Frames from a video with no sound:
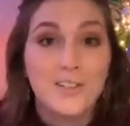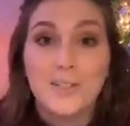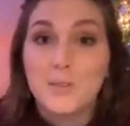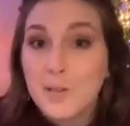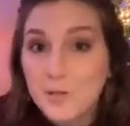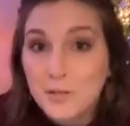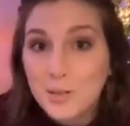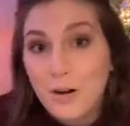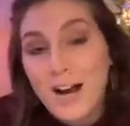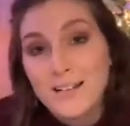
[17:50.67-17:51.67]
There's special
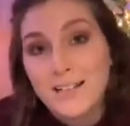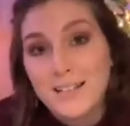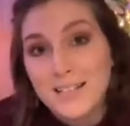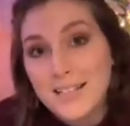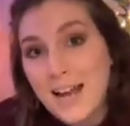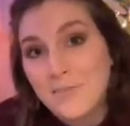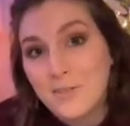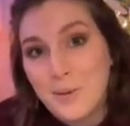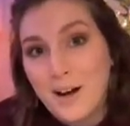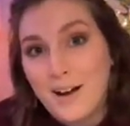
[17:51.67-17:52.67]
surprises inside of
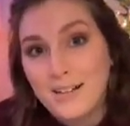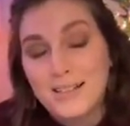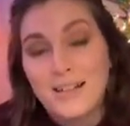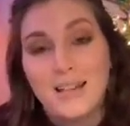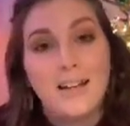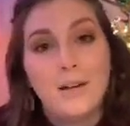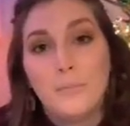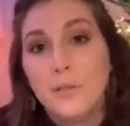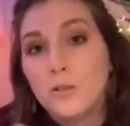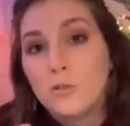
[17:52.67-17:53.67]
the box,
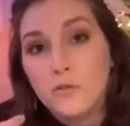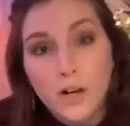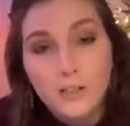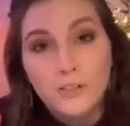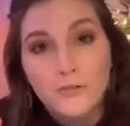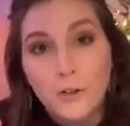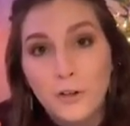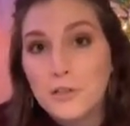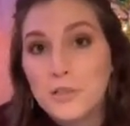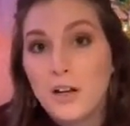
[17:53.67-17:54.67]
beautiful color
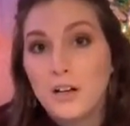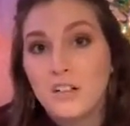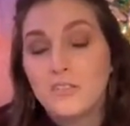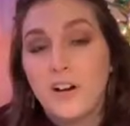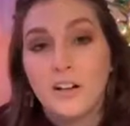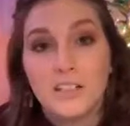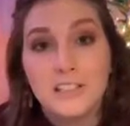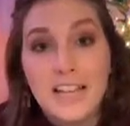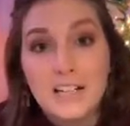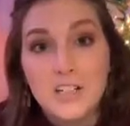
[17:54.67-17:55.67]
photos of our
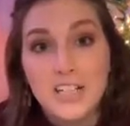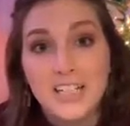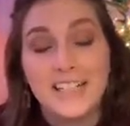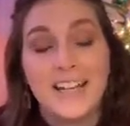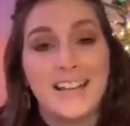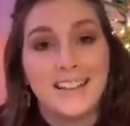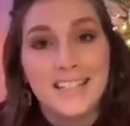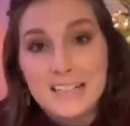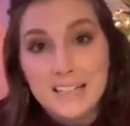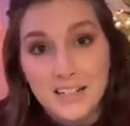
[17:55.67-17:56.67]
collection, and
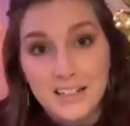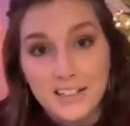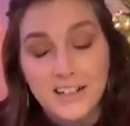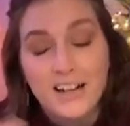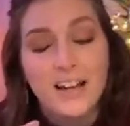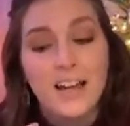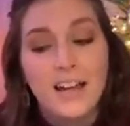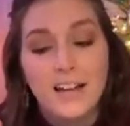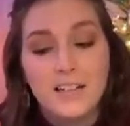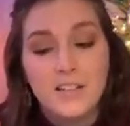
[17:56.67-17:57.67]
this year
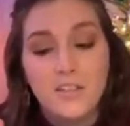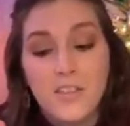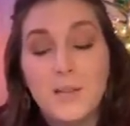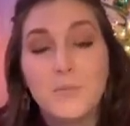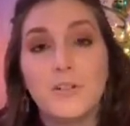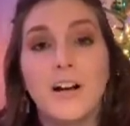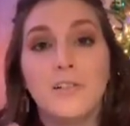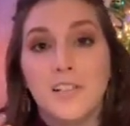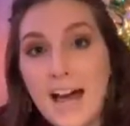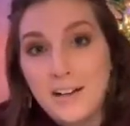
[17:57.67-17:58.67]
it's themed
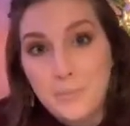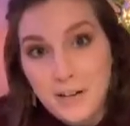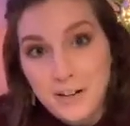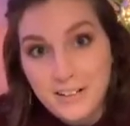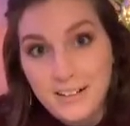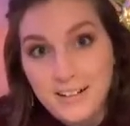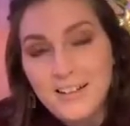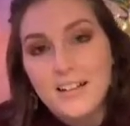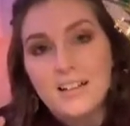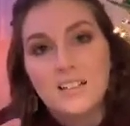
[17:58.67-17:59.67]
around Latin America.
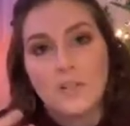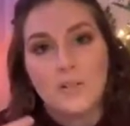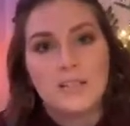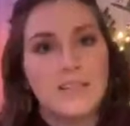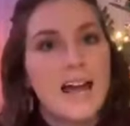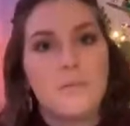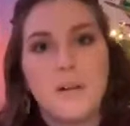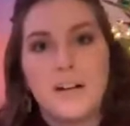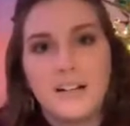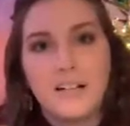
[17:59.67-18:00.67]
So Latin
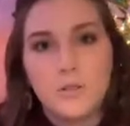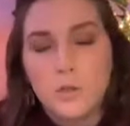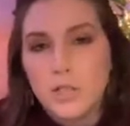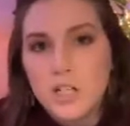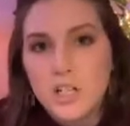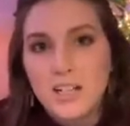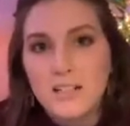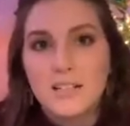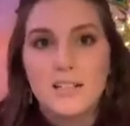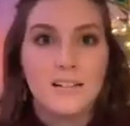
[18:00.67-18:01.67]
American
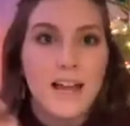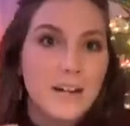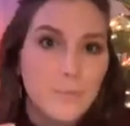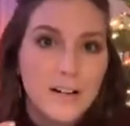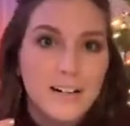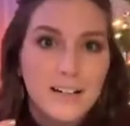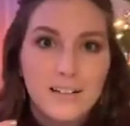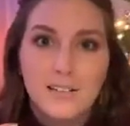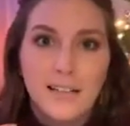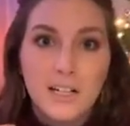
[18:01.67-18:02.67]
traditions, the Latin American
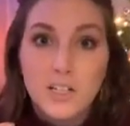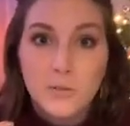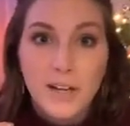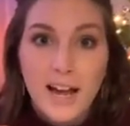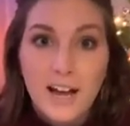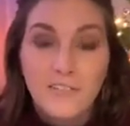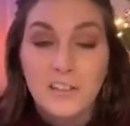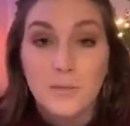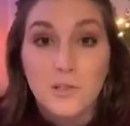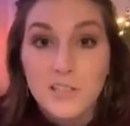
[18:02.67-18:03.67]
collection we have at
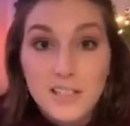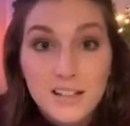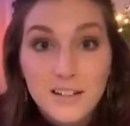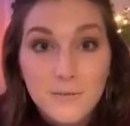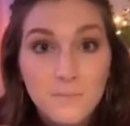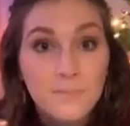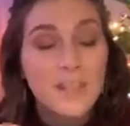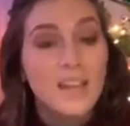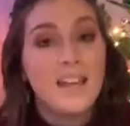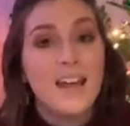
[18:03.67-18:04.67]
the museum.
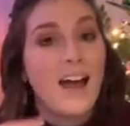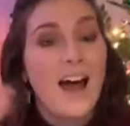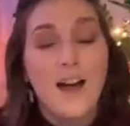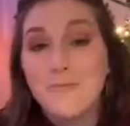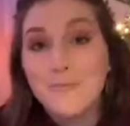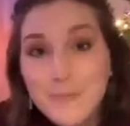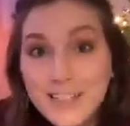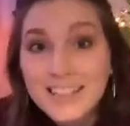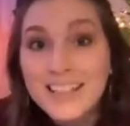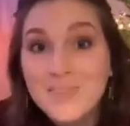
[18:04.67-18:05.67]
I'm
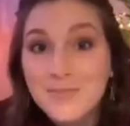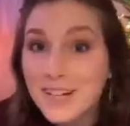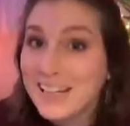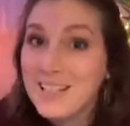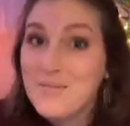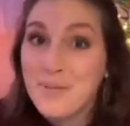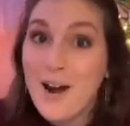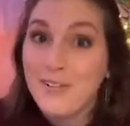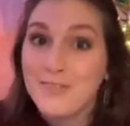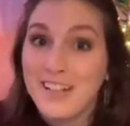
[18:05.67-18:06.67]
really, really
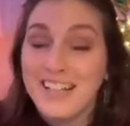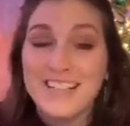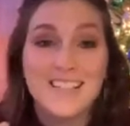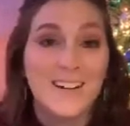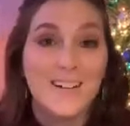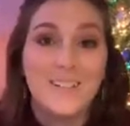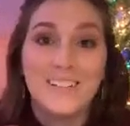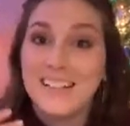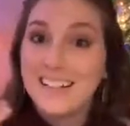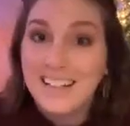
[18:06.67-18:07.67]
proud of it. So
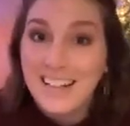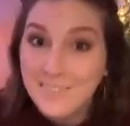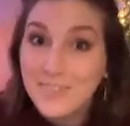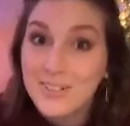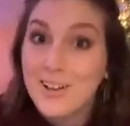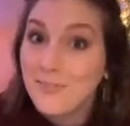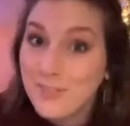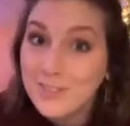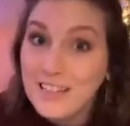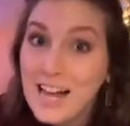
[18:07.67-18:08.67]
if there's a
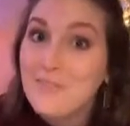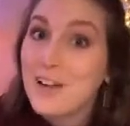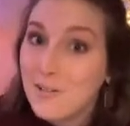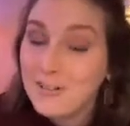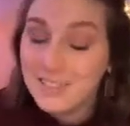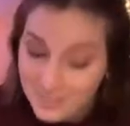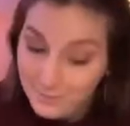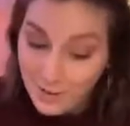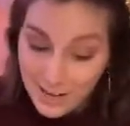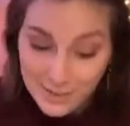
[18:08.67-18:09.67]
few left, I would
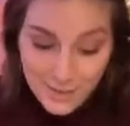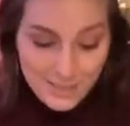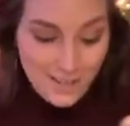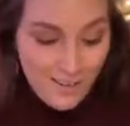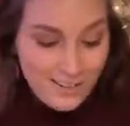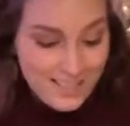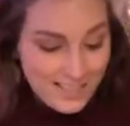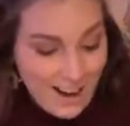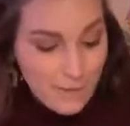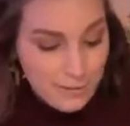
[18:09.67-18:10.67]
recommend going
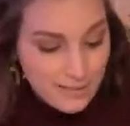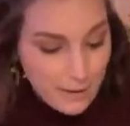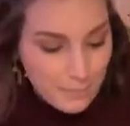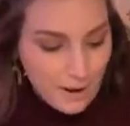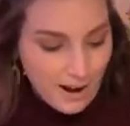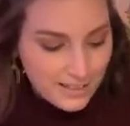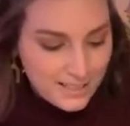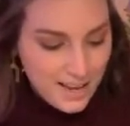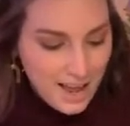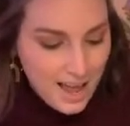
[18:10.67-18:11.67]
and grabbing that box.